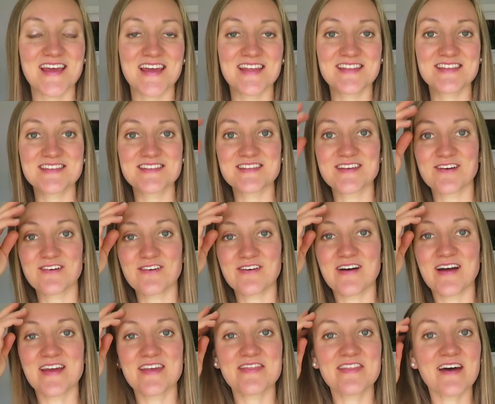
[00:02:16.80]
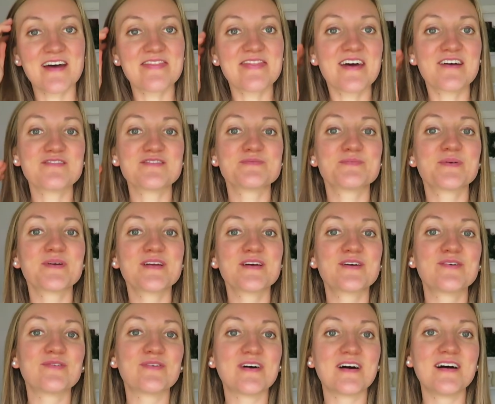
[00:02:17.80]
and so I thought that was pretty
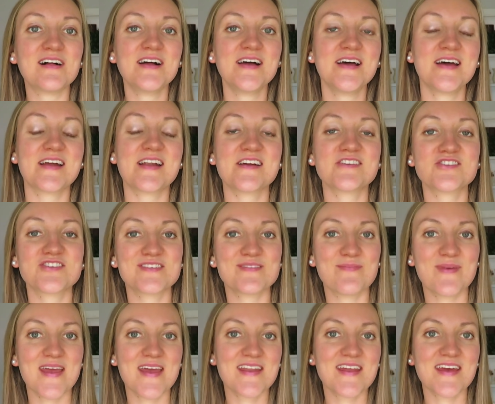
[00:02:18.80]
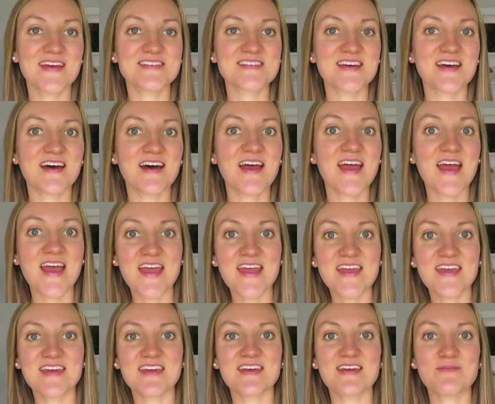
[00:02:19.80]
cool, and I just made it a
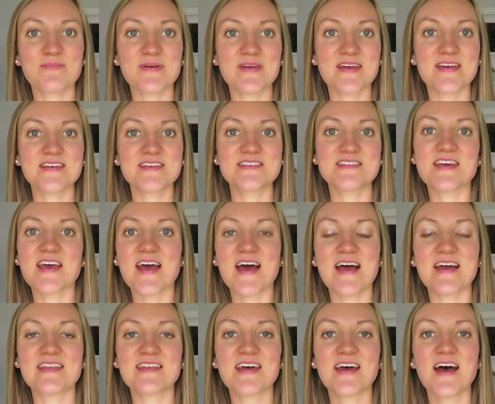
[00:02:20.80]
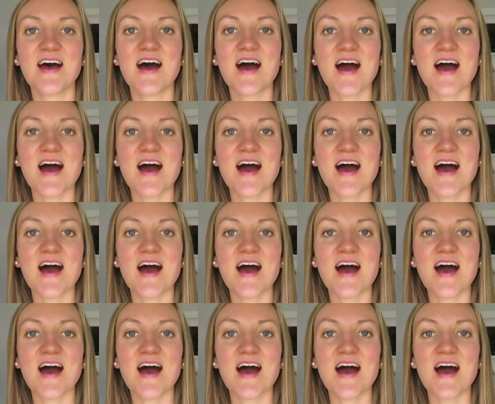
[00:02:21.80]
hanging piece, and